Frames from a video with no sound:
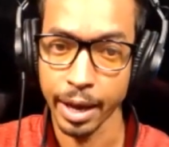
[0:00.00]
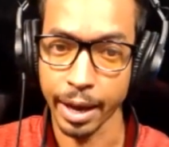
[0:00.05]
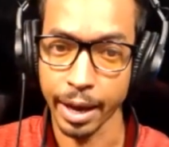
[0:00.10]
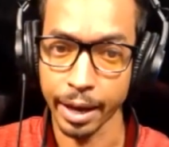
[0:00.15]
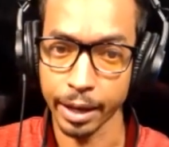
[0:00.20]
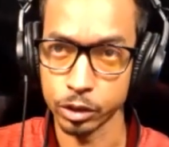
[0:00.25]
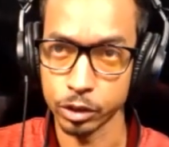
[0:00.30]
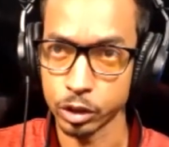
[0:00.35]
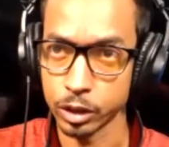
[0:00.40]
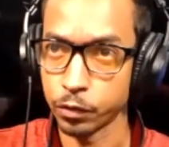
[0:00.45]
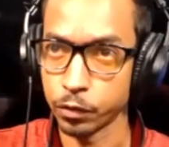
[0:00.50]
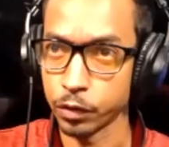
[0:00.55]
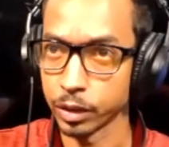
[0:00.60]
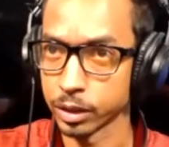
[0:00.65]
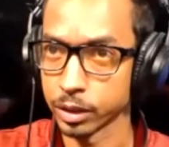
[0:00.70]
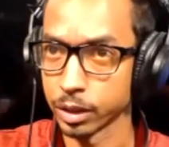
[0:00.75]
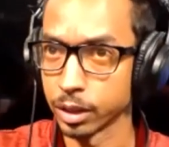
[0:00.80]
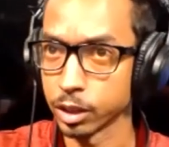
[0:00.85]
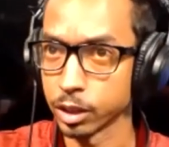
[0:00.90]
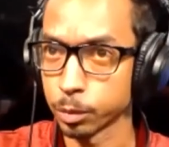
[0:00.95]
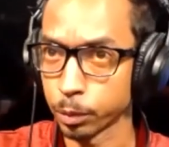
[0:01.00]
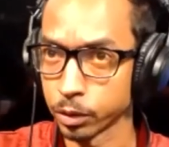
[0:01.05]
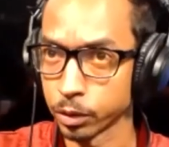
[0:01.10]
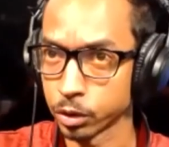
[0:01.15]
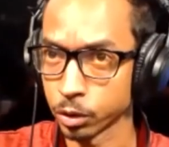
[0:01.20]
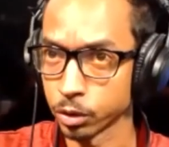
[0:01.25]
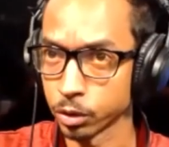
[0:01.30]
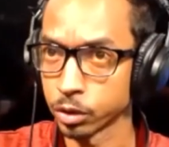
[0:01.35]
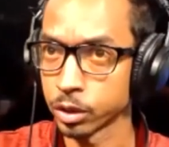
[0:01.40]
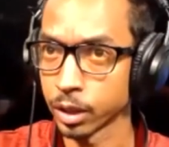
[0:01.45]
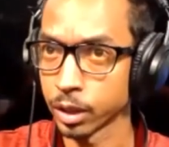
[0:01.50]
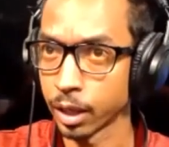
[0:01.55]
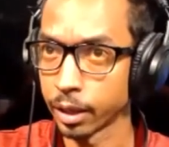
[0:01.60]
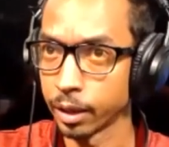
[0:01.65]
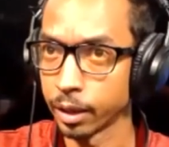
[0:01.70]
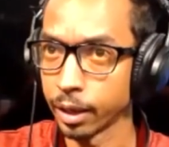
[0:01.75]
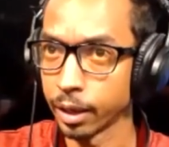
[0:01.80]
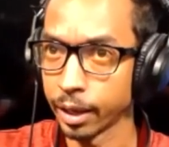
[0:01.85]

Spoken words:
And she feels that this puts her son